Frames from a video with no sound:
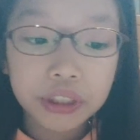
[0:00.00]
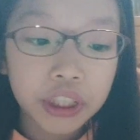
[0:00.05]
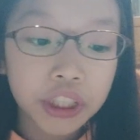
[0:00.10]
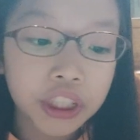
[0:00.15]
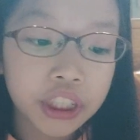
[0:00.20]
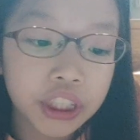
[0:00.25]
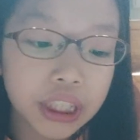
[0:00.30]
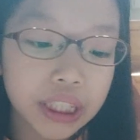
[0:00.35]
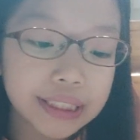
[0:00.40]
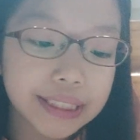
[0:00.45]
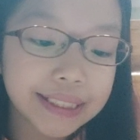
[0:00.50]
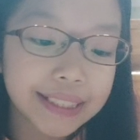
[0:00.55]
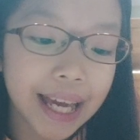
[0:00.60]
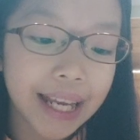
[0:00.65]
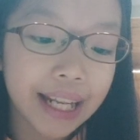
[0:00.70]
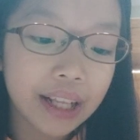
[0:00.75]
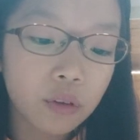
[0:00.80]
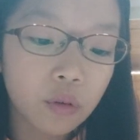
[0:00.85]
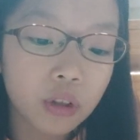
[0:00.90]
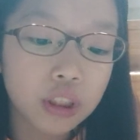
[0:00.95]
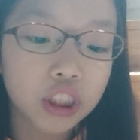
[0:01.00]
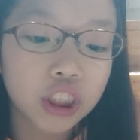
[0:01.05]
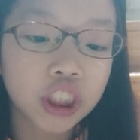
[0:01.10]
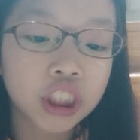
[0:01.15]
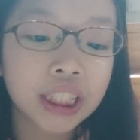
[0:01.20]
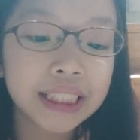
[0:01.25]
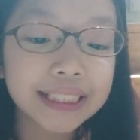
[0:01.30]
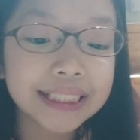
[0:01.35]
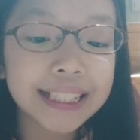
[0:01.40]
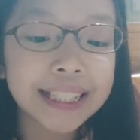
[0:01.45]
She said it was
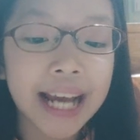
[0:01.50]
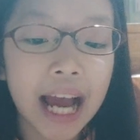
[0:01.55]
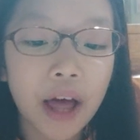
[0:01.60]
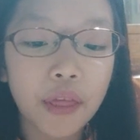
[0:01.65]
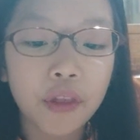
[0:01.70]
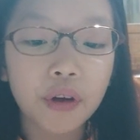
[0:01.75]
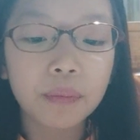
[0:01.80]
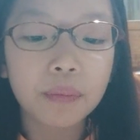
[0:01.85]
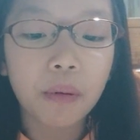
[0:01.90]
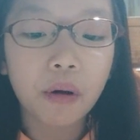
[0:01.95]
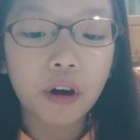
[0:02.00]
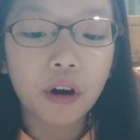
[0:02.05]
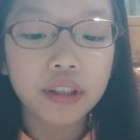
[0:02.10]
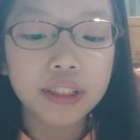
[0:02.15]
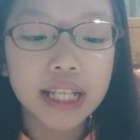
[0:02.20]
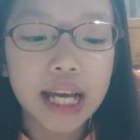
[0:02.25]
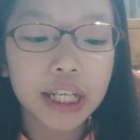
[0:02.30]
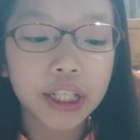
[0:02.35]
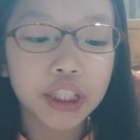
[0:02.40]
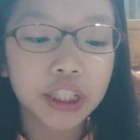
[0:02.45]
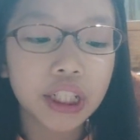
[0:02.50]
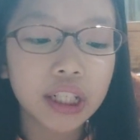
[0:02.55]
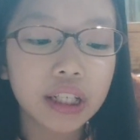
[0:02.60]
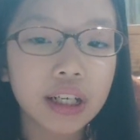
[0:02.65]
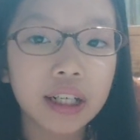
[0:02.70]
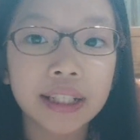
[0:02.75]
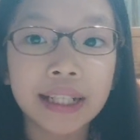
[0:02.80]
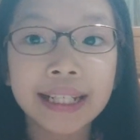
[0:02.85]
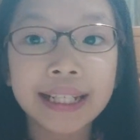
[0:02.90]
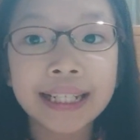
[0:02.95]
just the gather part and she
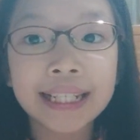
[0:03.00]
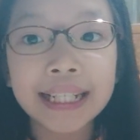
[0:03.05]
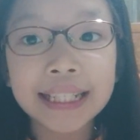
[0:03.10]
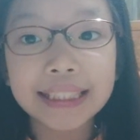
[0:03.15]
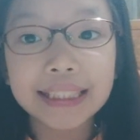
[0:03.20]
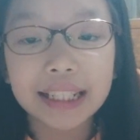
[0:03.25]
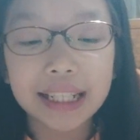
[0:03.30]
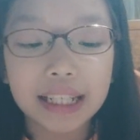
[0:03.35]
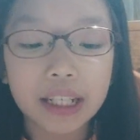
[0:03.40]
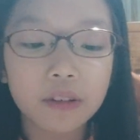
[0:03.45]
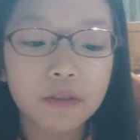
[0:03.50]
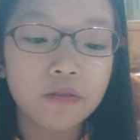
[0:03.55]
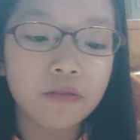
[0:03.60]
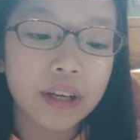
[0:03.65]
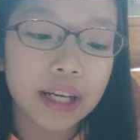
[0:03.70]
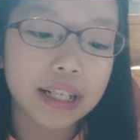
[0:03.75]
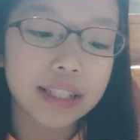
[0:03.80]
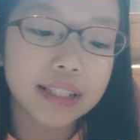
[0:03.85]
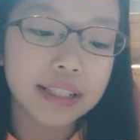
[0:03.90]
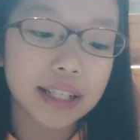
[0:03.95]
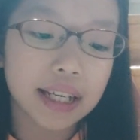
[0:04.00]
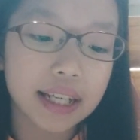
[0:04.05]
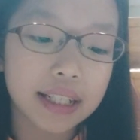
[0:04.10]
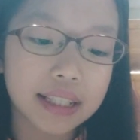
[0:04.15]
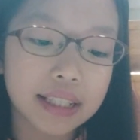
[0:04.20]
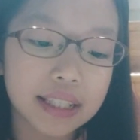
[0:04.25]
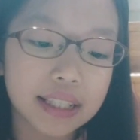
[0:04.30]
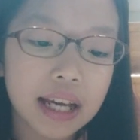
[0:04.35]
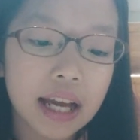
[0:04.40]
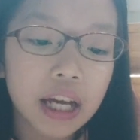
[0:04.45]
could easily fix
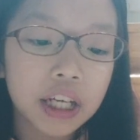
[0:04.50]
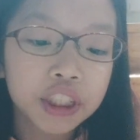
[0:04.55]
it.